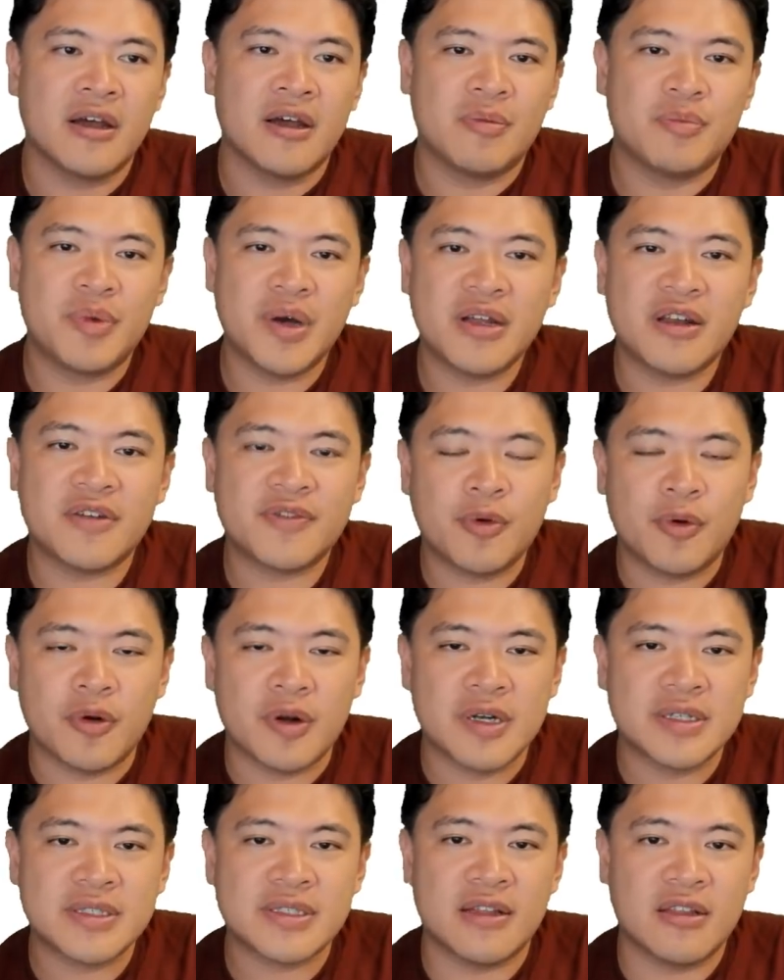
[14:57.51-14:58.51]
but of
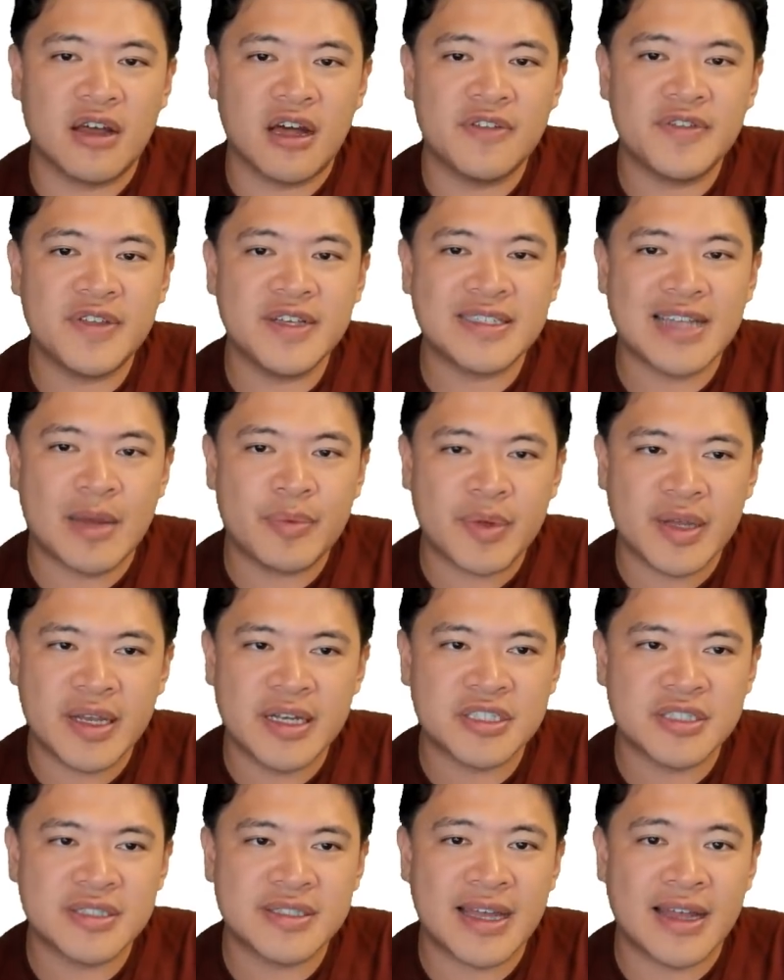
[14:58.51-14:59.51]
course, a lot of these
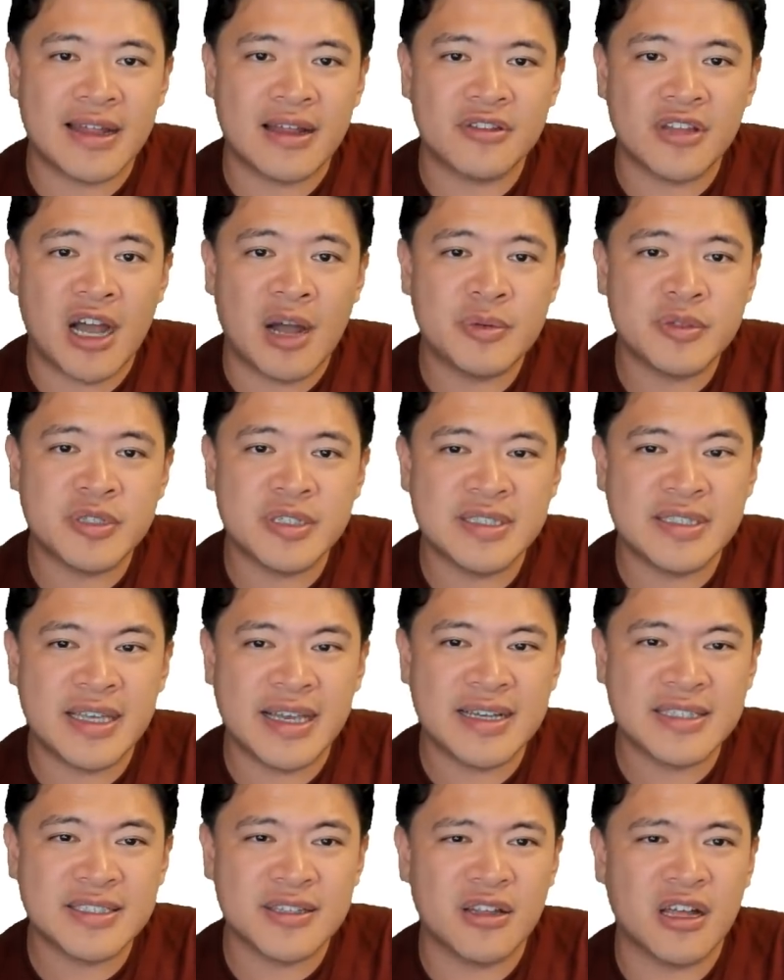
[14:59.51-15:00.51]
applications and adoption
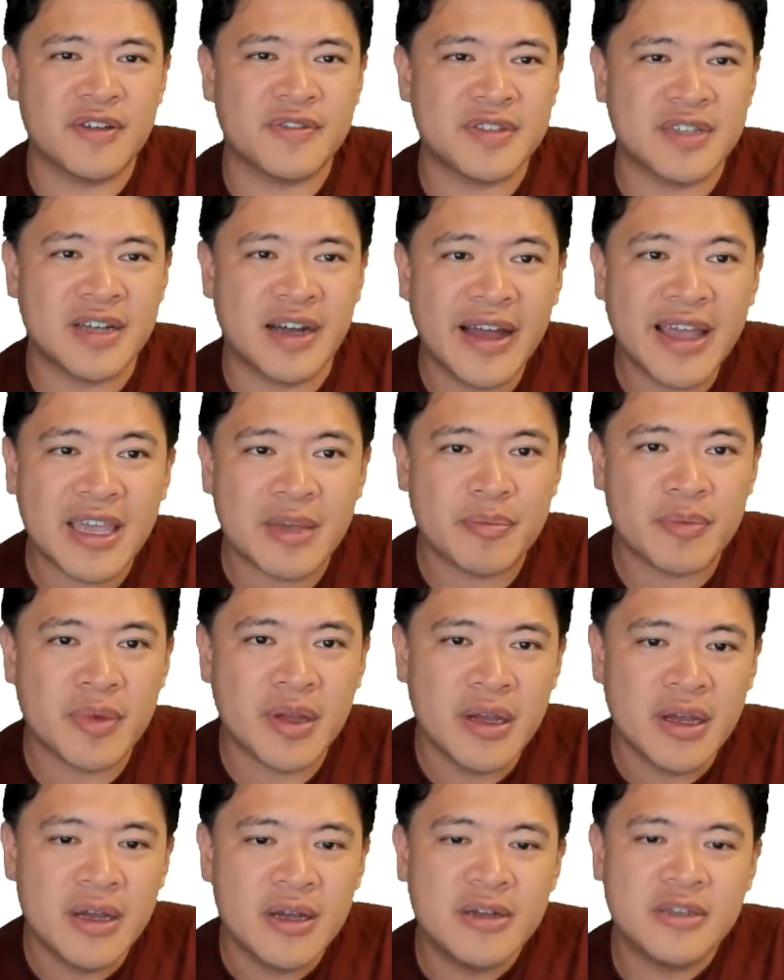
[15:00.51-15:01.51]
takes a lot of time.
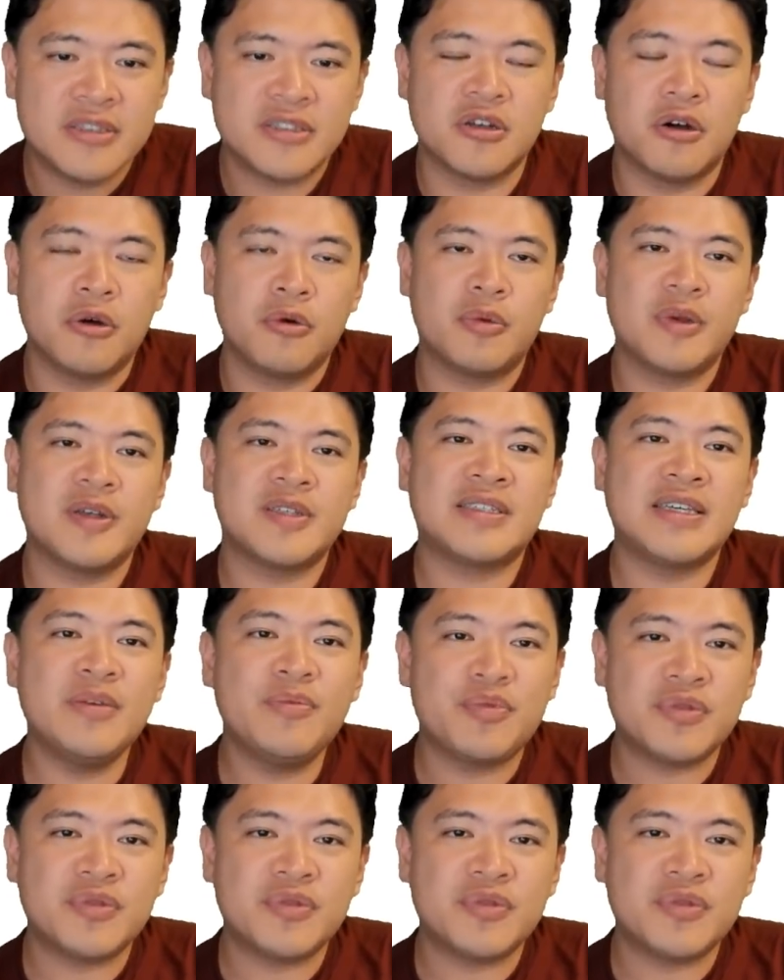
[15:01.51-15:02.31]
So we've seen